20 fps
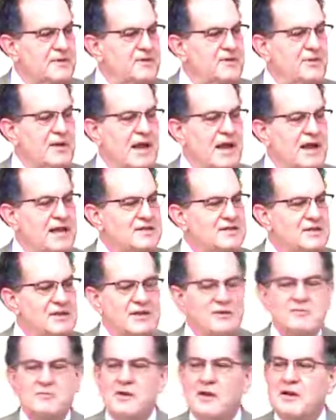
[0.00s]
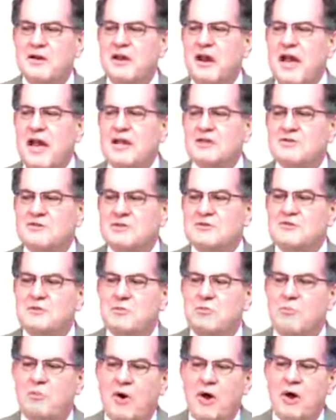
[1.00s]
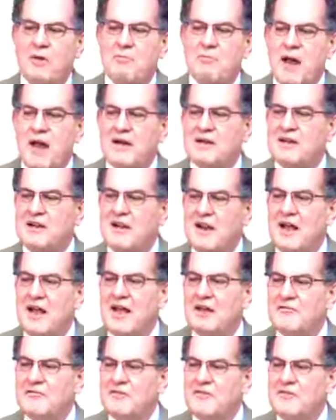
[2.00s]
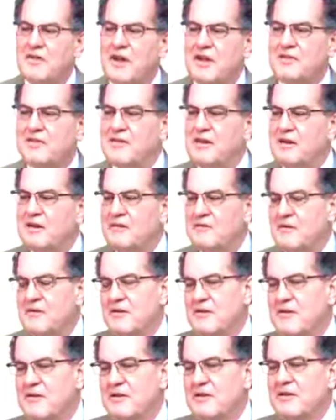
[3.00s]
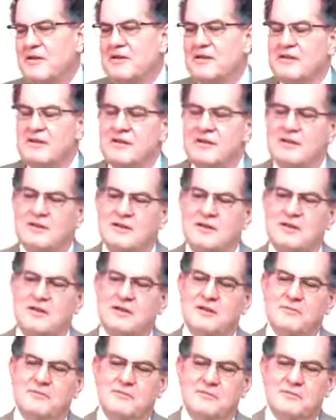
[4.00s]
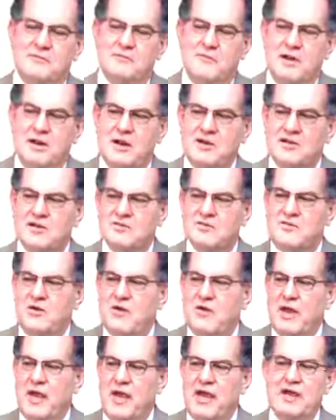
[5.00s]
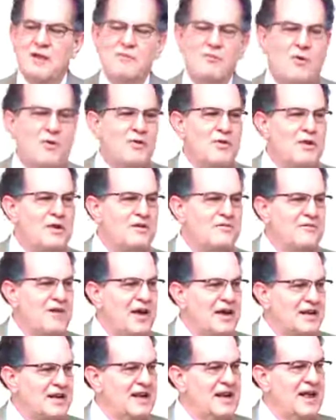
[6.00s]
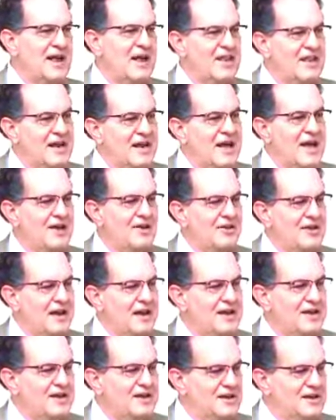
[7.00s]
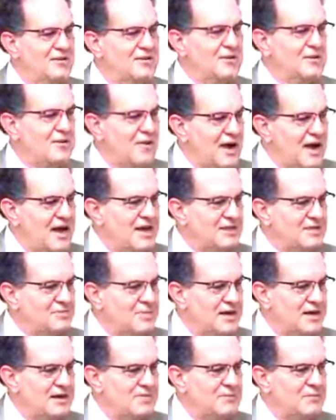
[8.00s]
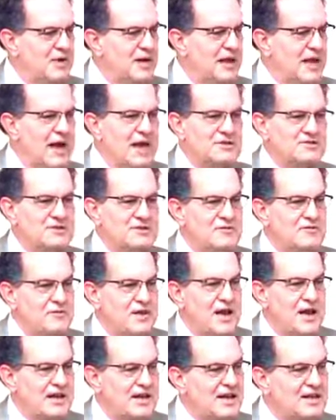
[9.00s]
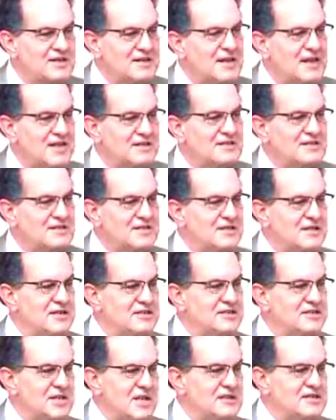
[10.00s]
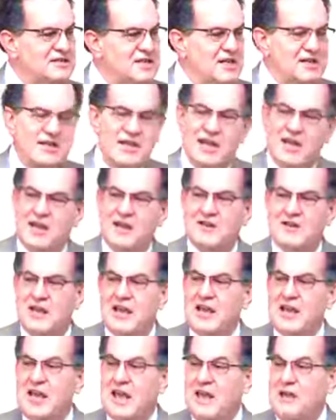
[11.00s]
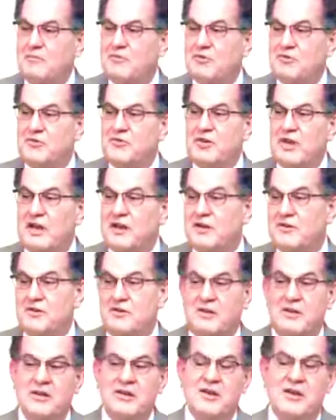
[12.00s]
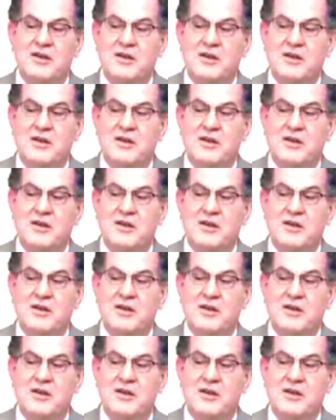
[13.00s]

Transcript: You realize that when Lazarus was brought back to life, nothing the religious folk hated more than the fact that now they not only had to deal with Christ, but but Lazarus. In fact, that that's it says that they they came to seek to